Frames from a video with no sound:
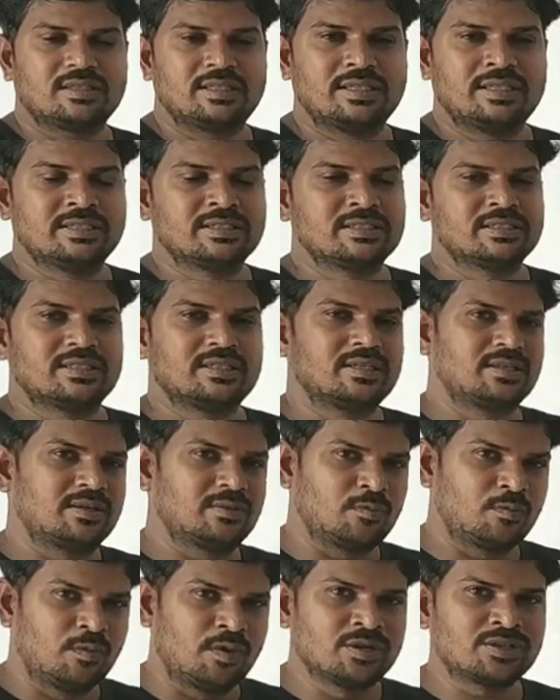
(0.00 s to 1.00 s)
is
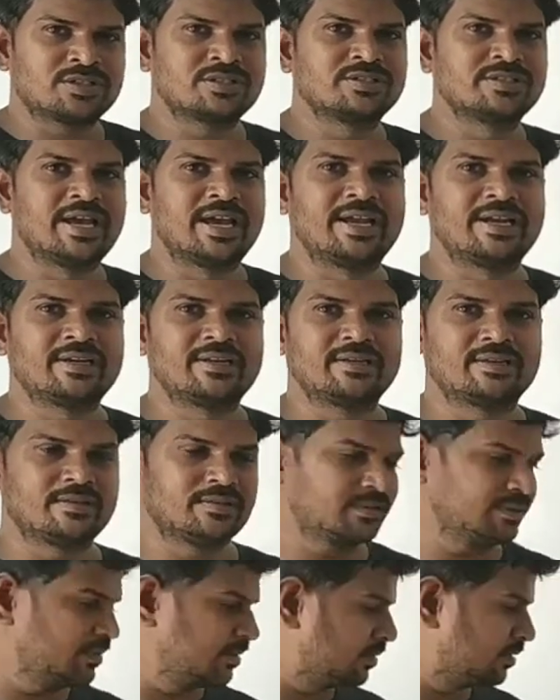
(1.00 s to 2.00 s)
worse
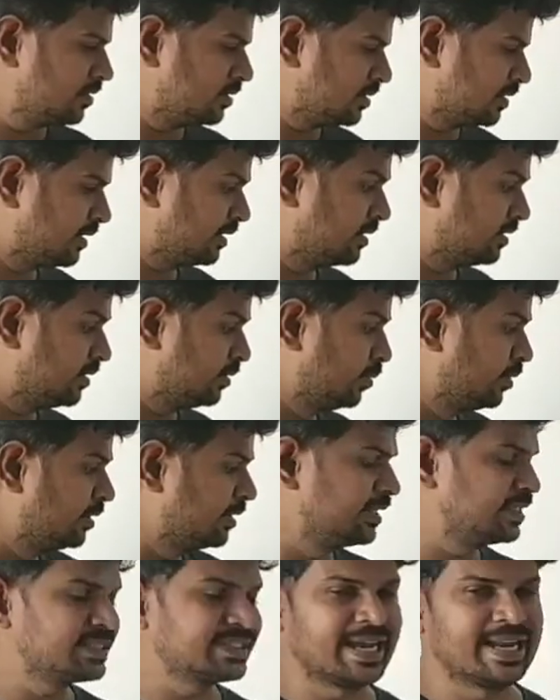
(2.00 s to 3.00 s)
than
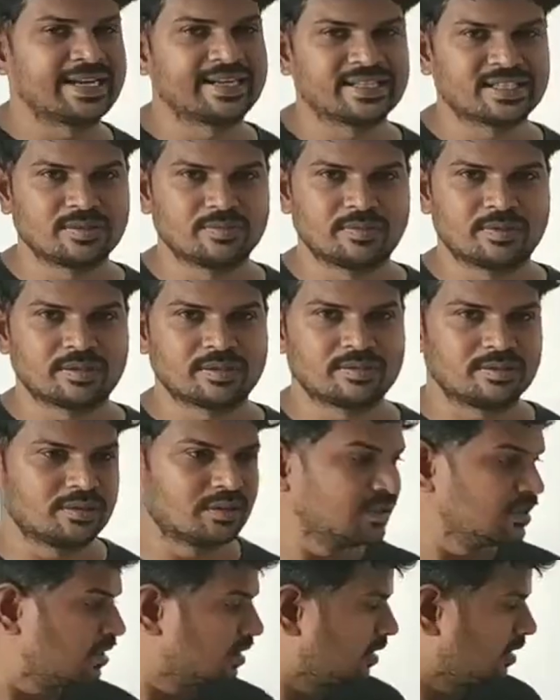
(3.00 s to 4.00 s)
doing this calculation part.
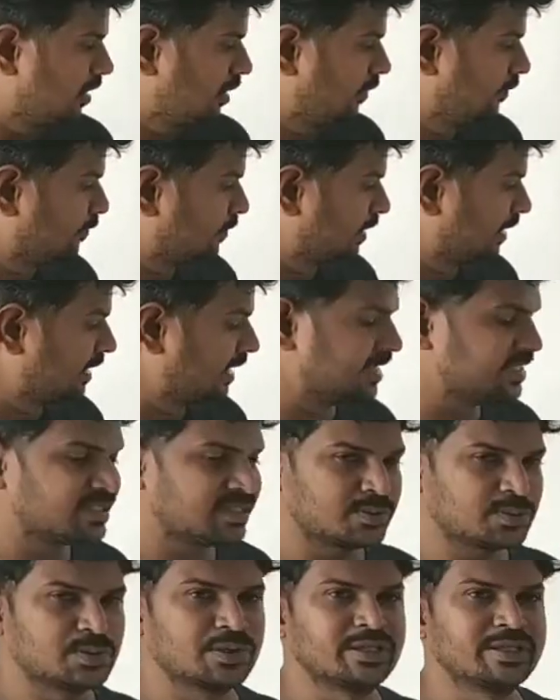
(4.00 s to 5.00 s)
If theta
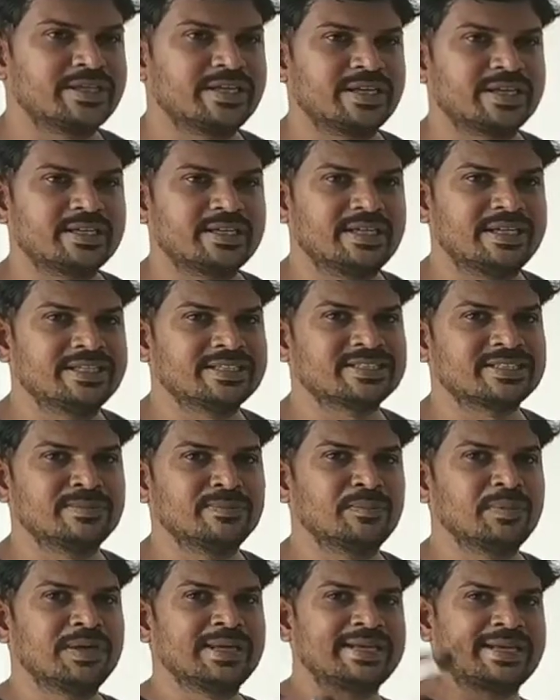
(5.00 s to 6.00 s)
is substituted here, it is
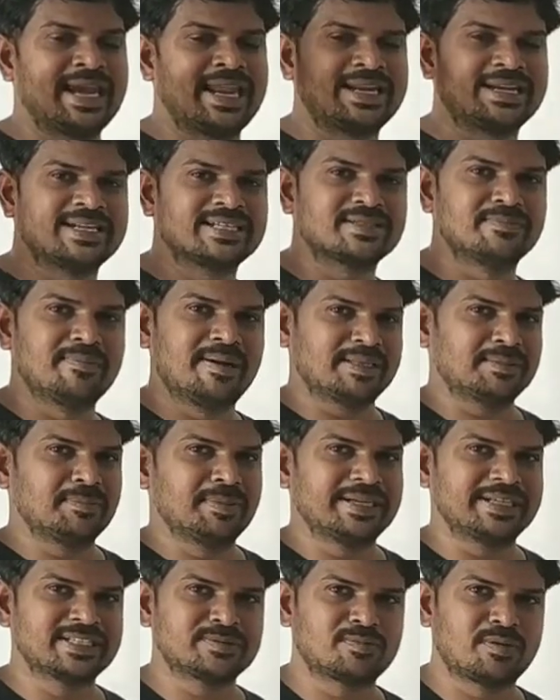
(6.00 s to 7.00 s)
simply a calculation
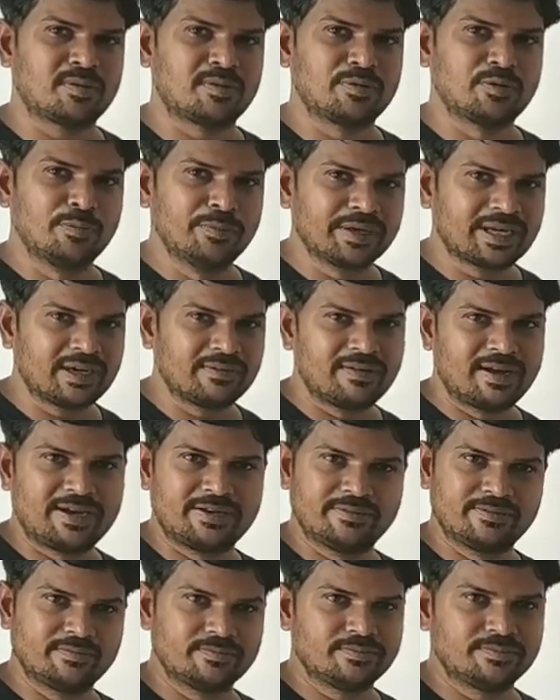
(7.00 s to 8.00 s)
mathematics problem, numerical
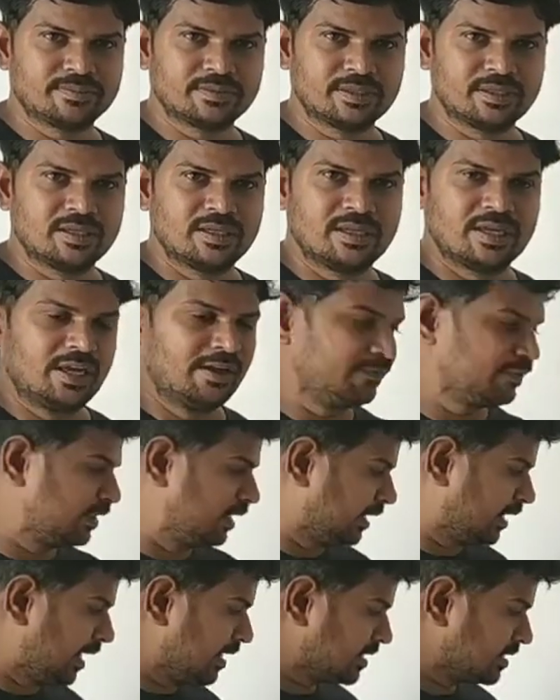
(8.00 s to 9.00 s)
value. If
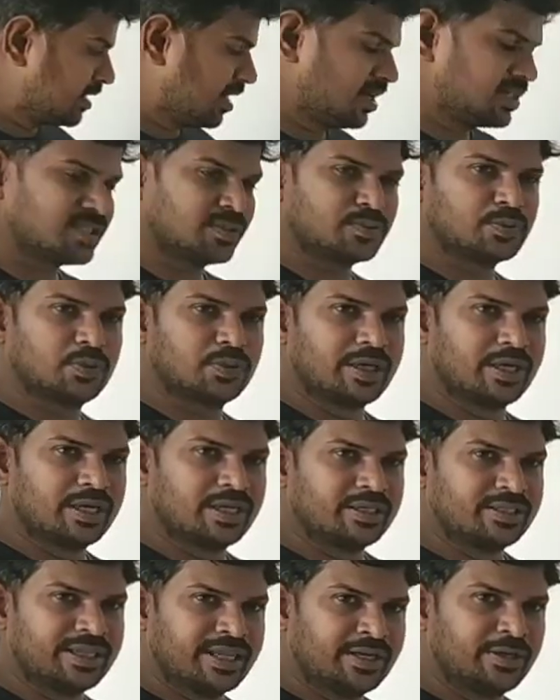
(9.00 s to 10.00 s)
theta is not
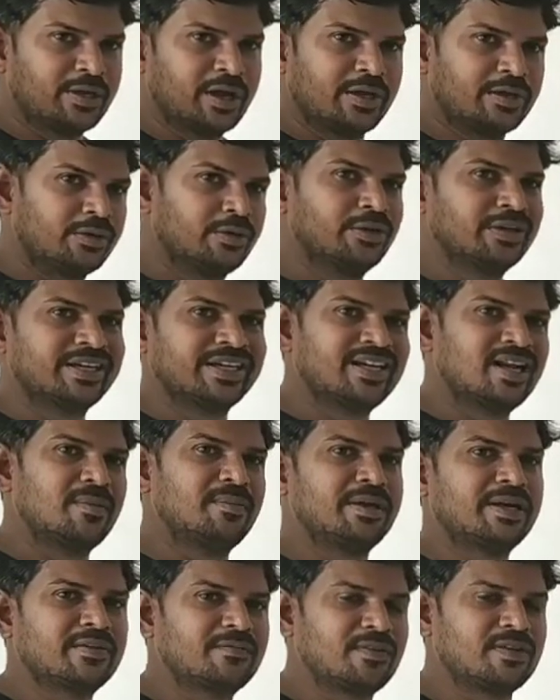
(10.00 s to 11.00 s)
substituted, then you have to do
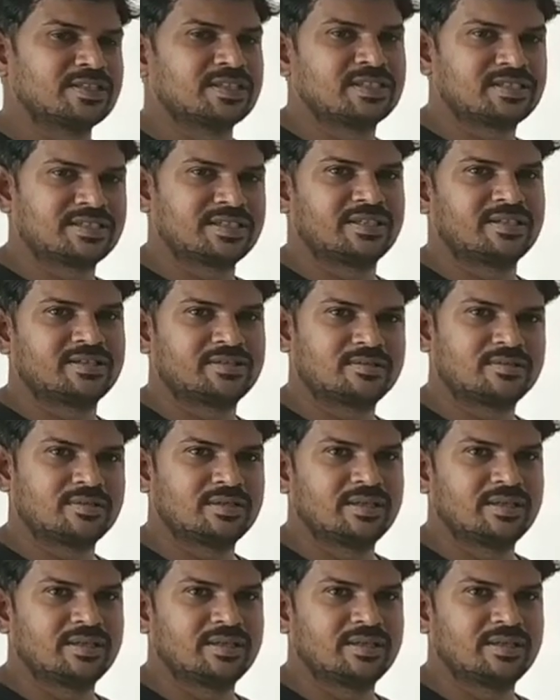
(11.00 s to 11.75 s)
trigonometric functions here.